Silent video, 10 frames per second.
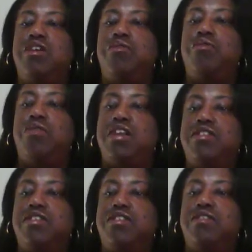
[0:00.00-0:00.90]

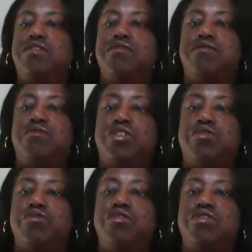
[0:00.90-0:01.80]
whether
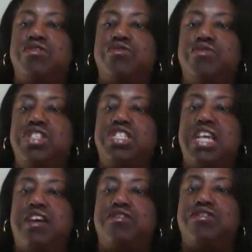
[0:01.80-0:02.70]
recruiters reach
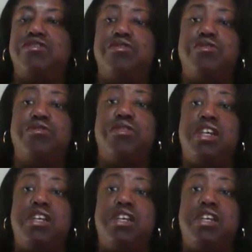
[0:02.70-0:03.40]
out to